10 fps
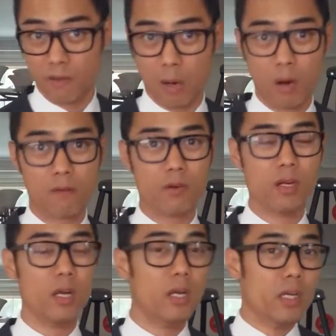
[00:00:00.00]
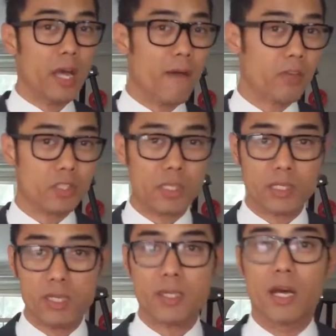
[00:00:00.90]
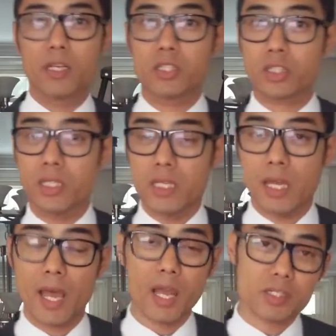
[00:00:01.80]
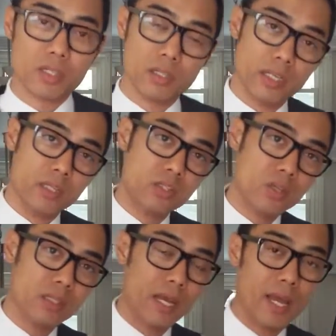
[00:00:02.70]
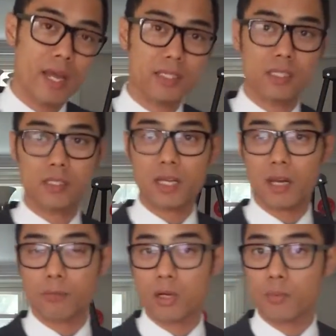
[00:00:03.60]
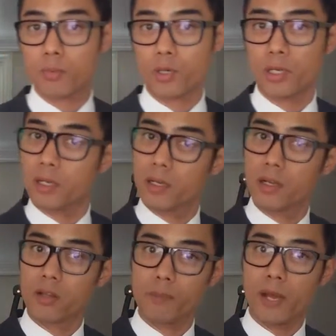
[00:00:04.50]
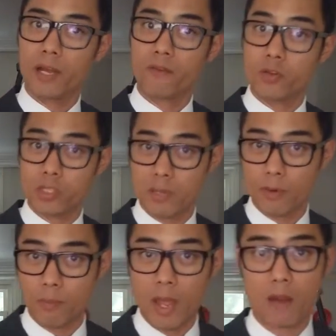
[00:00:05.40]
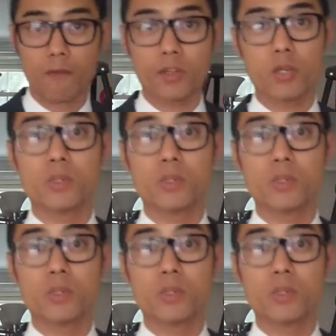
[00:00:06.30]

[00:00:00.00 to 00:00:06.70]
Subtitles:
However, after she did that, she actually took the eggs and said, "I'm gonna put it in another bag for you, separate bag for you."